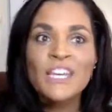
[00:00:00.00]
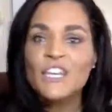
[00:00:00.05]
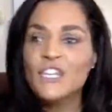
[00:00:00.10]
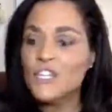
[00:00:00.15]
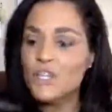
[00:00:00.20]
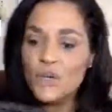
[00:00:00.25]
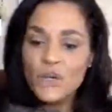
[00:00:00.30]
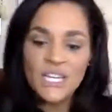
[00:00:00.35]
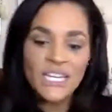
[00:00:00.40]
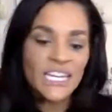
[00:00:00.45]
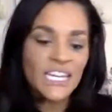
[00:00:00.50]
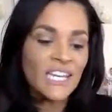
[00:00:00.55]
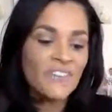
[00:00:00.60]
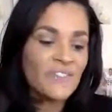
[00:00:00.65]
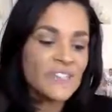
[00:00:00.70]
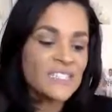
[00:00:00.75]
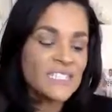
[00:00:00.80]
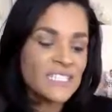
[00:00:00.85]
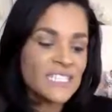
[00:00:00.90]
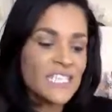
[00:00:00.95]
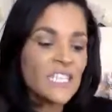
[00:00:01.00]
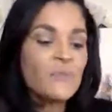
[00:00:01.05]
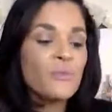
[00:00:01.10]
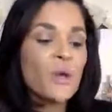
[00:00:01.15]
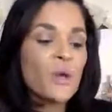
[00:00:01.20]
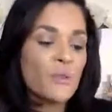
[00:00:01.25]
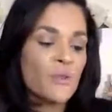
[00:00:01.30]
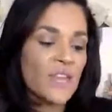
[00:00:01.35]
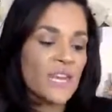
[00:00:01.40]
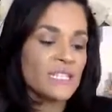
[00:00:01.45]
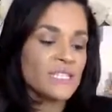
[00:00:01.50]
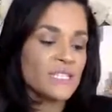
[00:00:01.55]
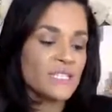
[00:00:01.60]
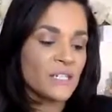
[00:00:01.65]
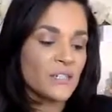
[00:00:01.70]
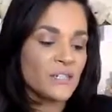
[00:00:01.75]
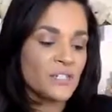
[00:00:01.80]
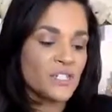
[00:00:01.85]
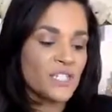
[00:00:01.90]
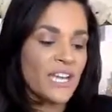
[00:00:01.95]
You could even zero that
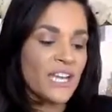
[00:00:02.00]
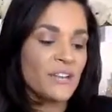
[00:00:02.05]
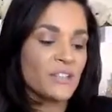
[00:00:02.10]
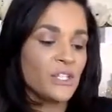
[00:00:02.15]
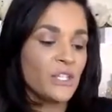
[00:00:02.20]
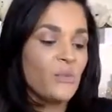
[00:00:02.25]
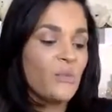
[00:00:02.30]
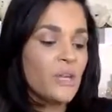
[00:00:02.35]
search down.